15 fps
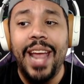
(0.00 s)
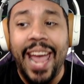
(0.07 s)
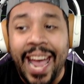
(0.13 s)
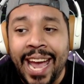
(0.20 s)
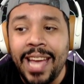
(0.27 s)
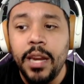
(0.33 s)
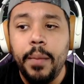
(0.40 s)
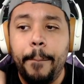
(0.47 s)

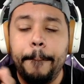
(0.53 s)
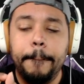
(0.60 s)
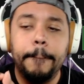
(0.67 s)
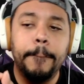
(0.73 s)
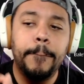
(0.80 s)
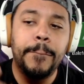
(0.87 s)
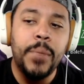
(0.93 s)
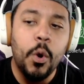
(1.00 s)
and
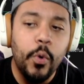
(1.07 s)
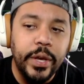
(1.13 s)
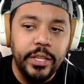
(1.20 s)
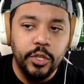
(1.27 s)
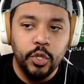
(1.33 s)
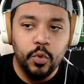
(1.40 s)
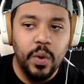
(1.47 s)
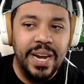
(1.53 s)

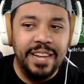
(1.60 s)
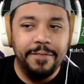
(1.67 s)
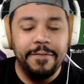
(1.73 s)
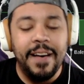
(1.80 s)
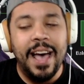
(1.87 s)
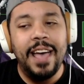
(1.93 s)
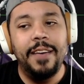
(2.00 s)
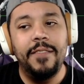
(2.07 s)

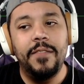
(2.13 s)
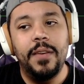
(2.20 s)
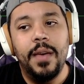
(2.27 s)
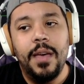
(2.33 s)
0.25%